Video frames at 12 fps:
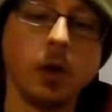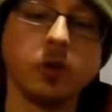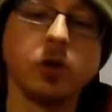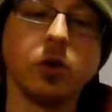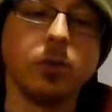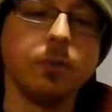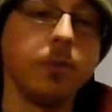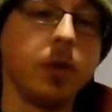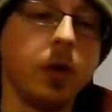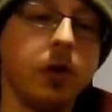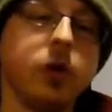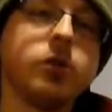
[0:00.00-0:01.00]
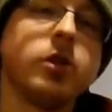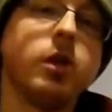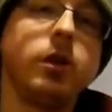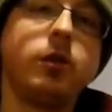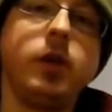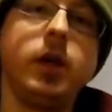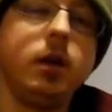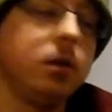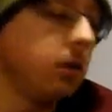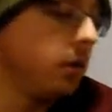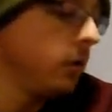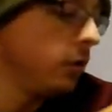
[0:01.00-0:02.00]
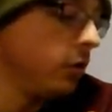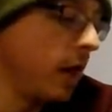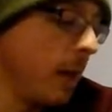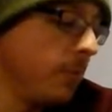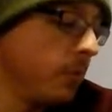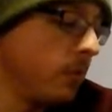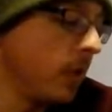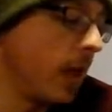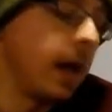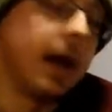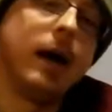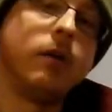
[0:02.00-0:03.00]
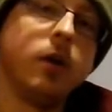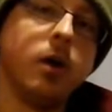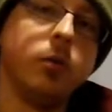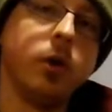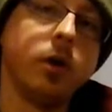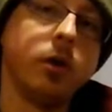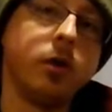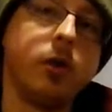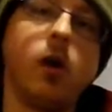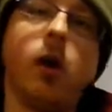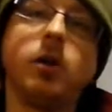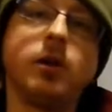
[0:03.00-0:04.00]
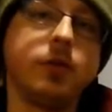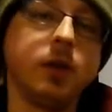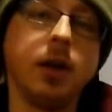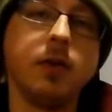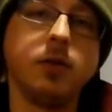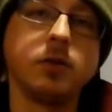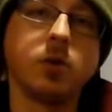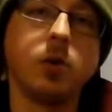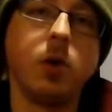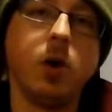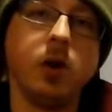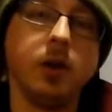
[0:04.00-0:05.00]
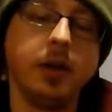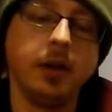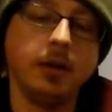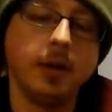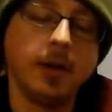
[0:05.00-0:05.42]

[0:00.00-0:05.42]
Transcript: So those are the 3 traps that I run with. They're all different levels of quality.